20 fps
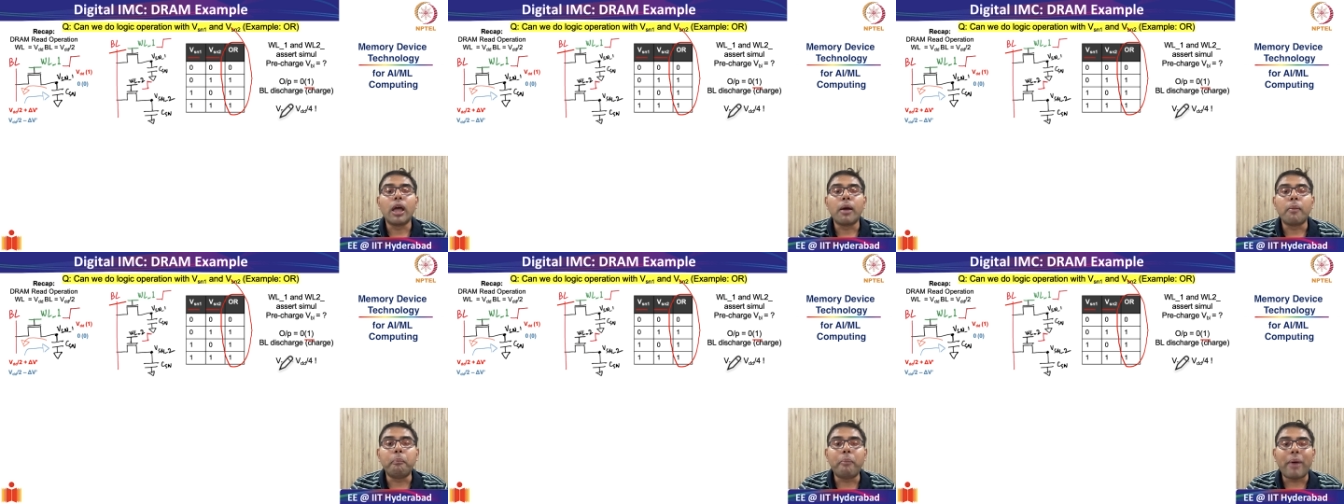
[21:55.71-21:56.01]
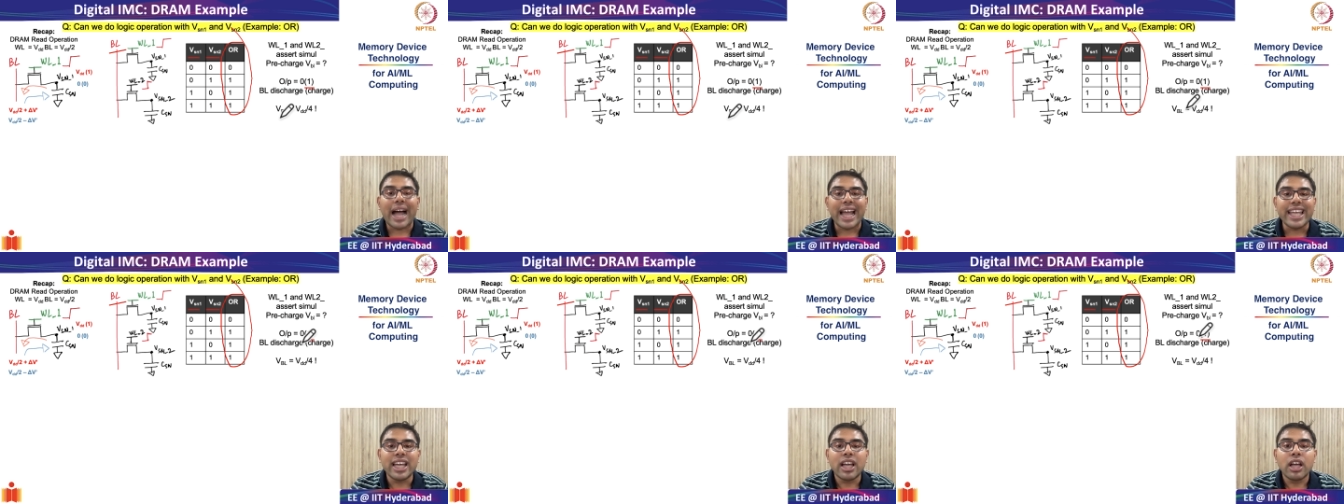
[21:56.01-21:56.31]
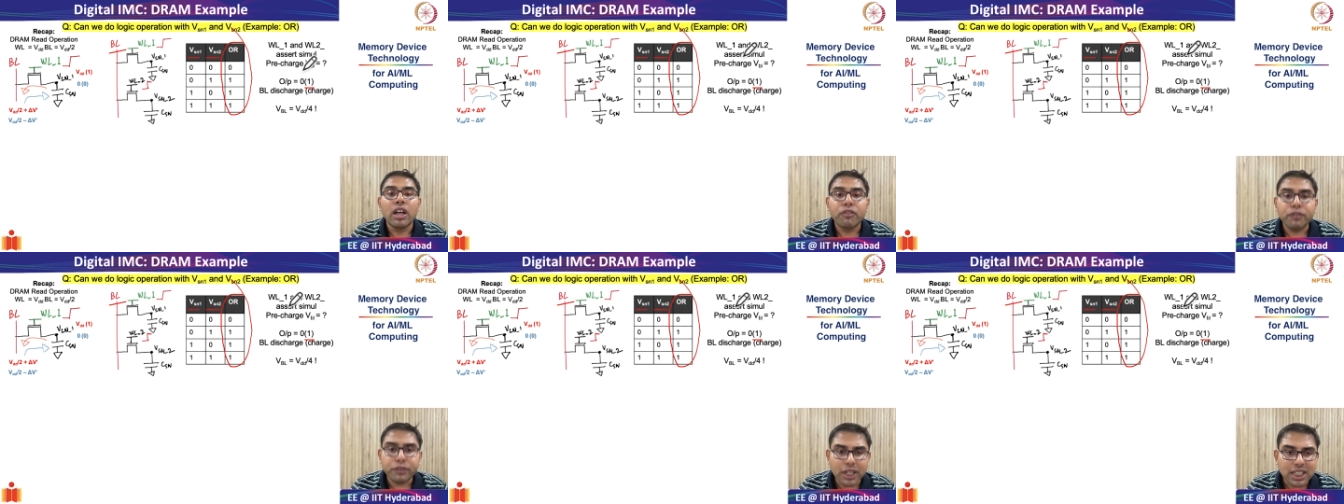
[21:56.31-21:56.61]
by
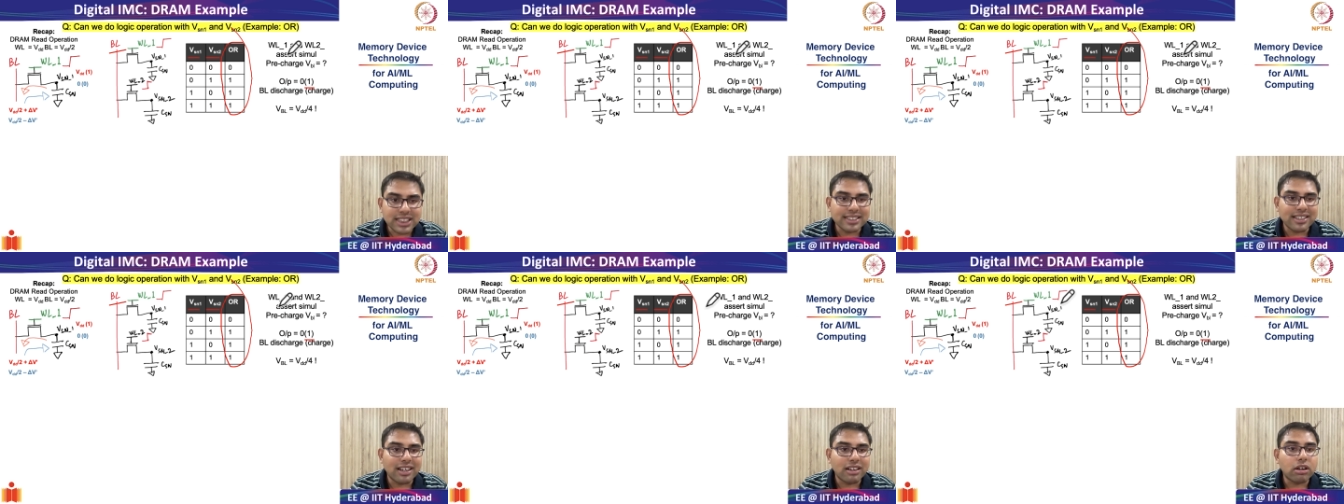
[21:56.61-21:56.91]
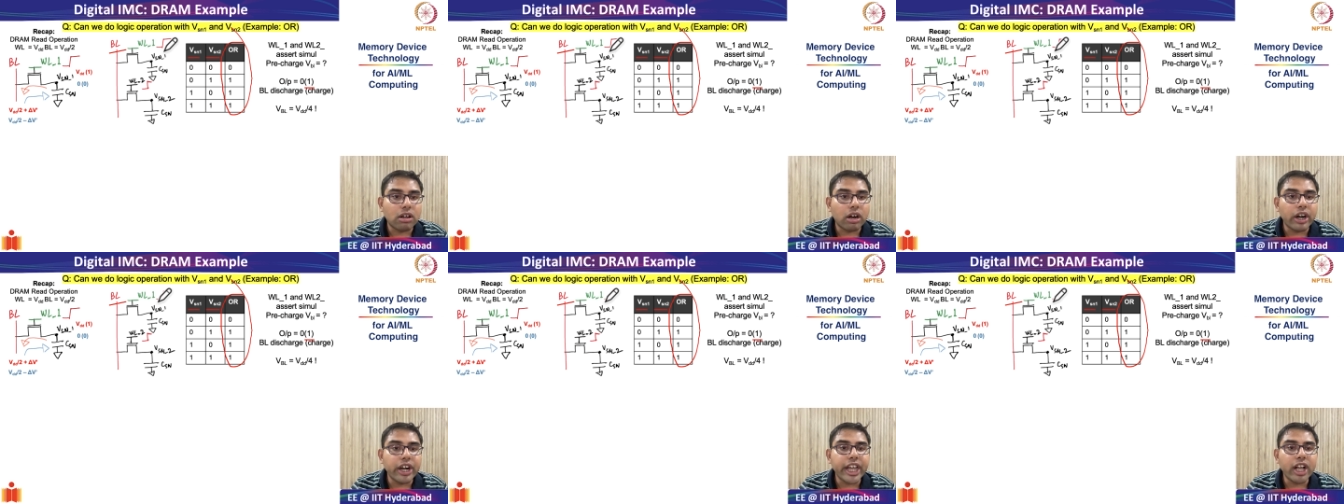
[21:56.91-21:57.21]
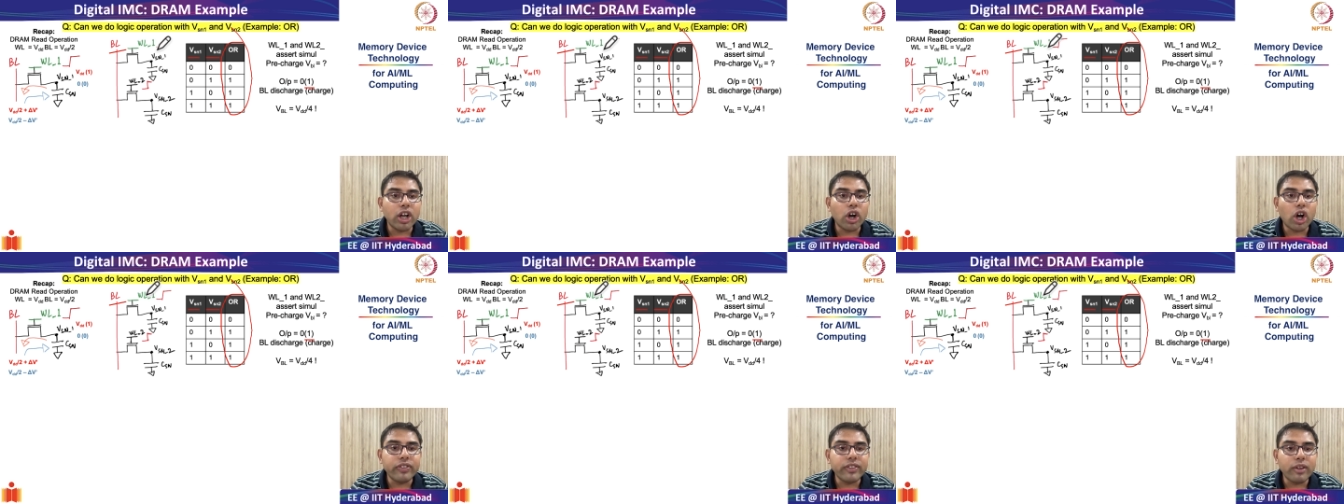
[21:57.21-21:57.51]
first
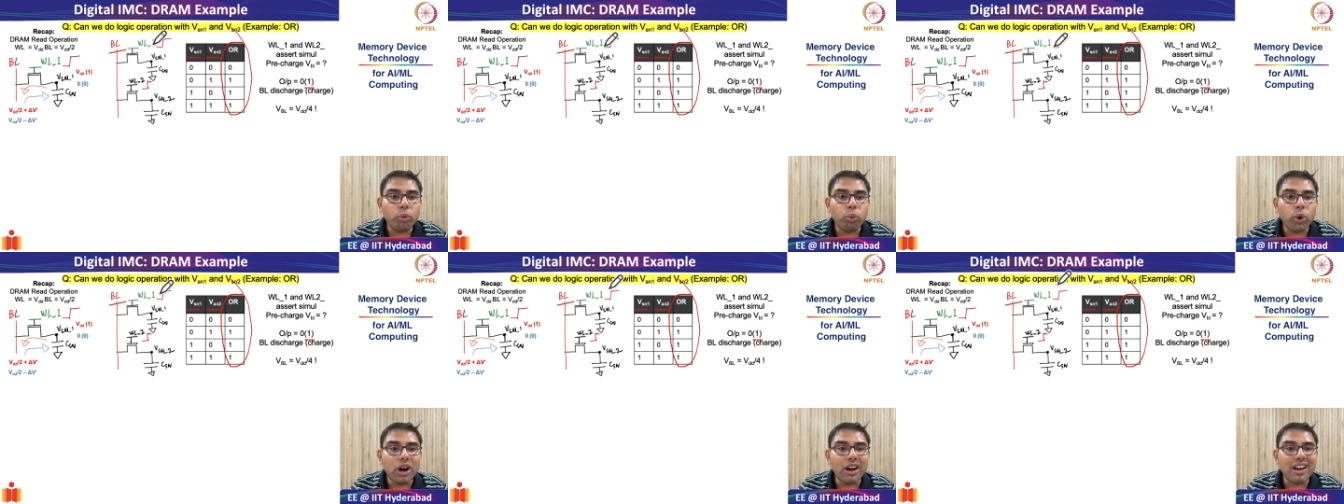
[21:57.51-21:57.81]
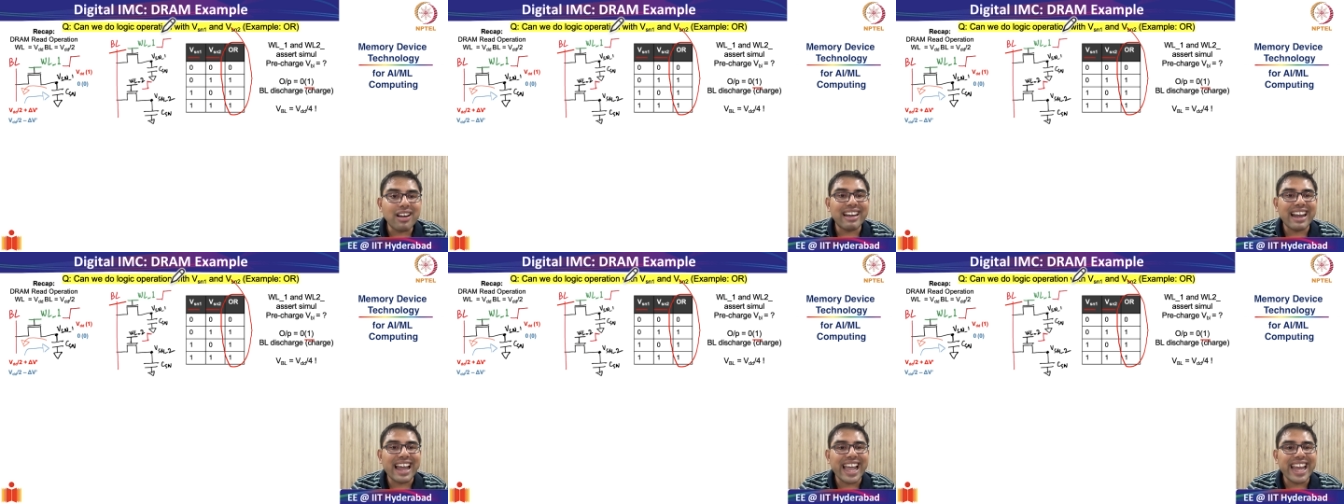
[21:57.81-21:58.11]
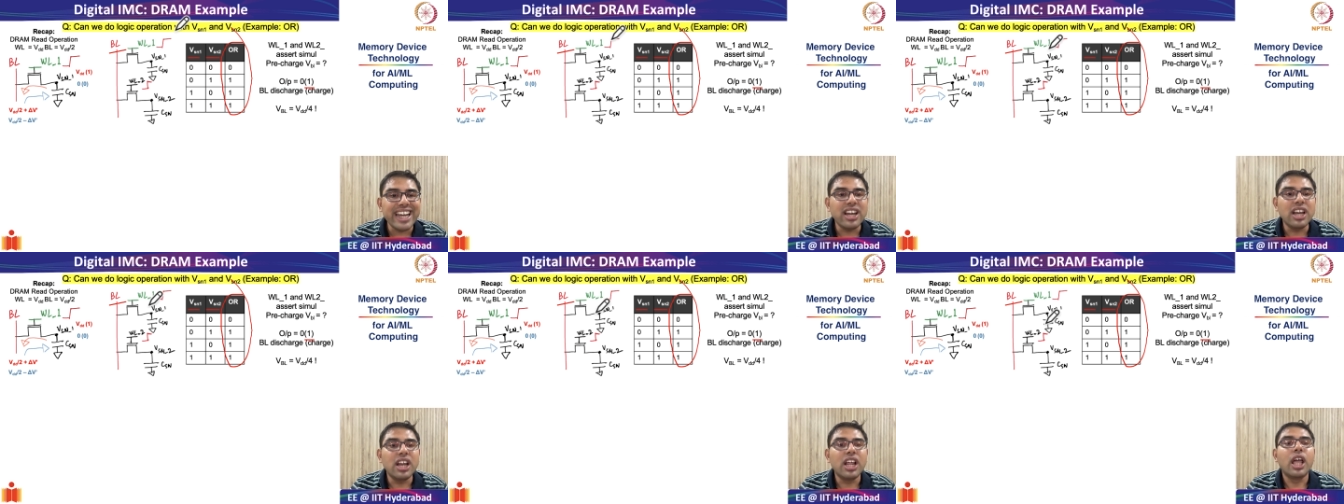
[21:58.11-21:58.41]
turning on the word
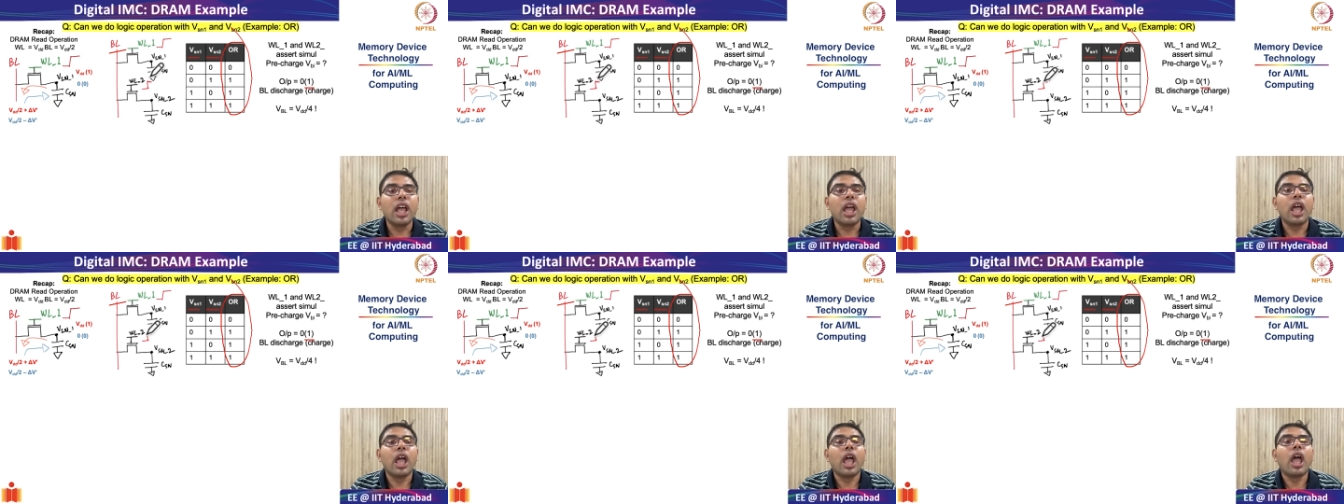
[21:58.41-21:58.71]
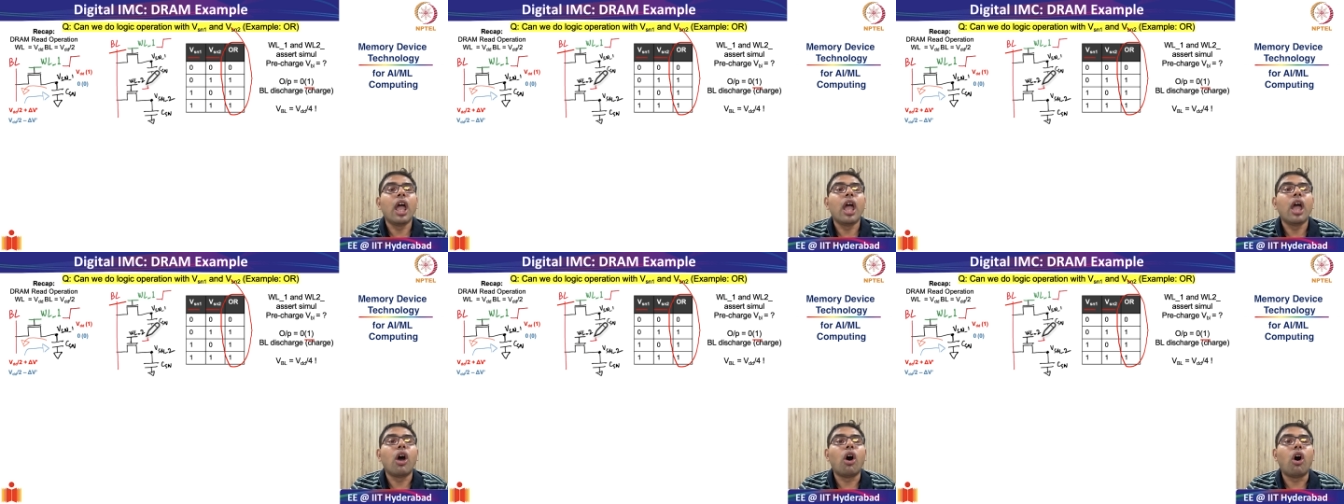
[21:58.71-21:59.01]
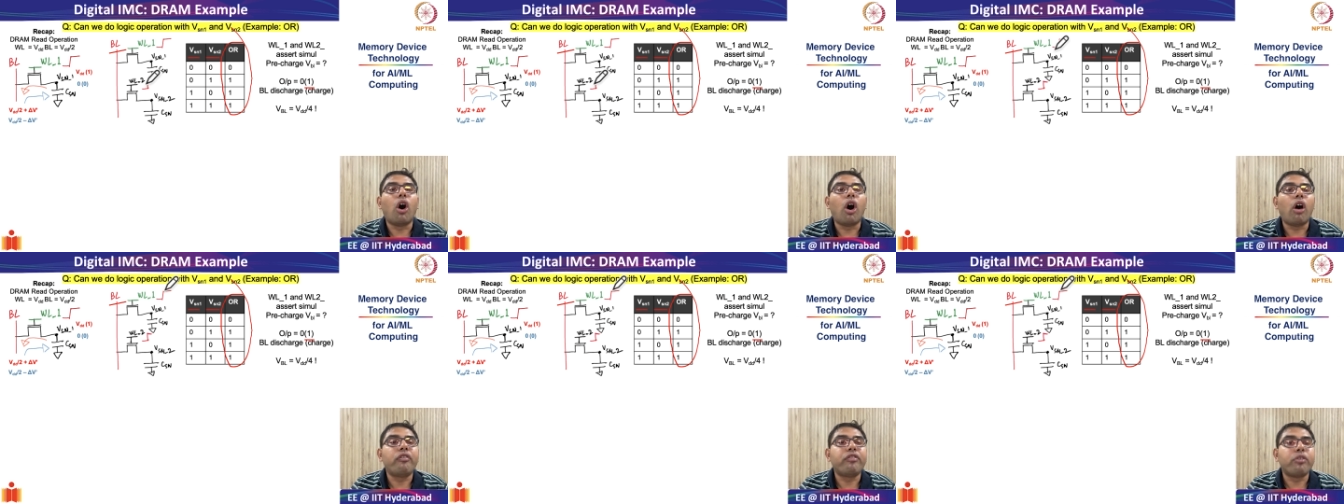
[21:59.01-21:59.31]
line
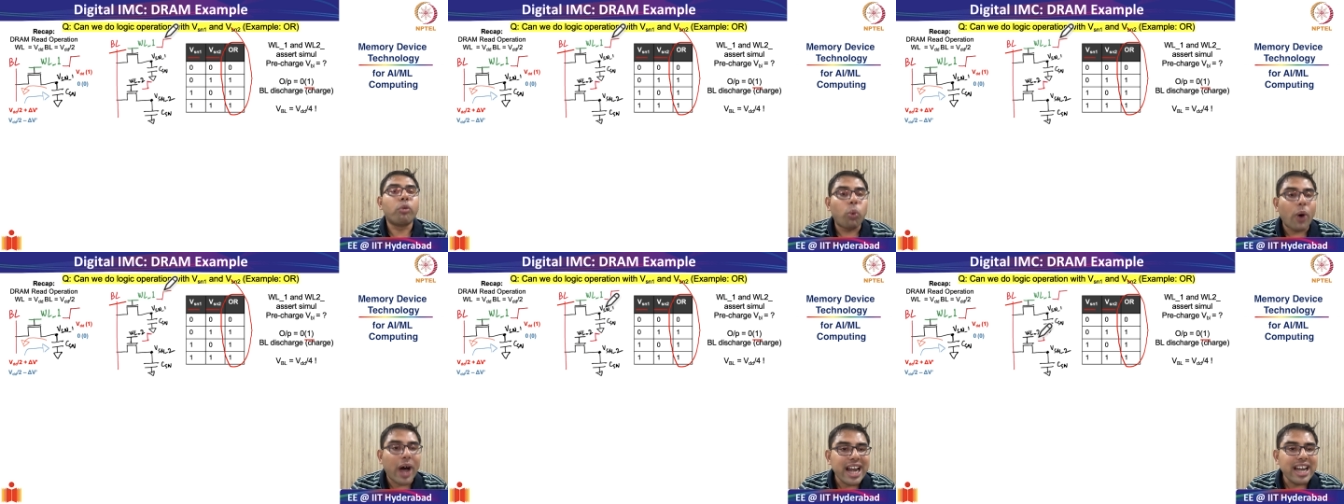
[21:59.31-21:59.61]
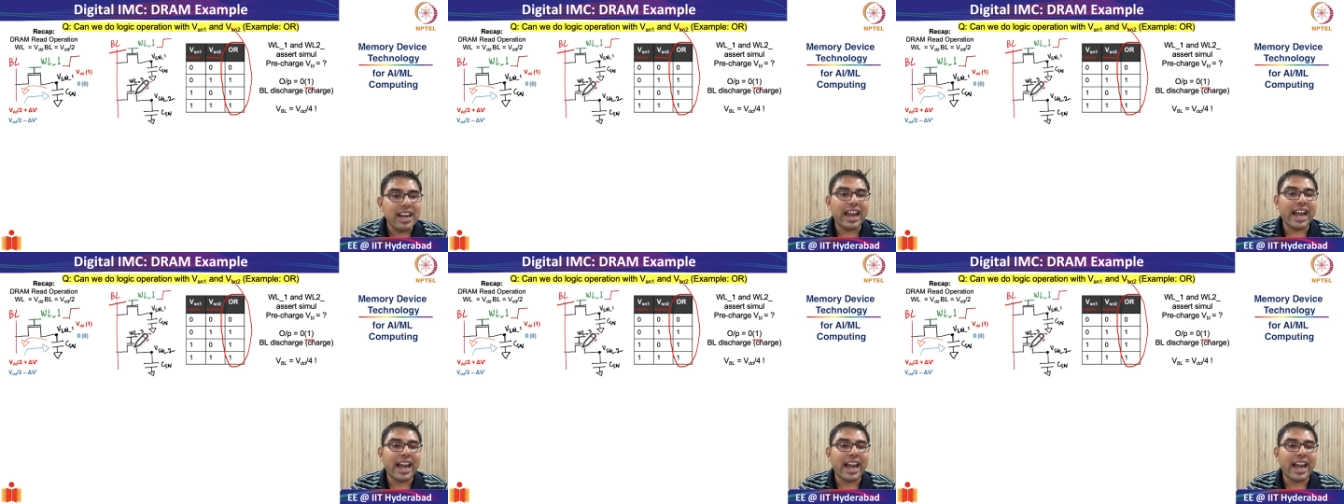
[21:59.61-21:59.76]
of 1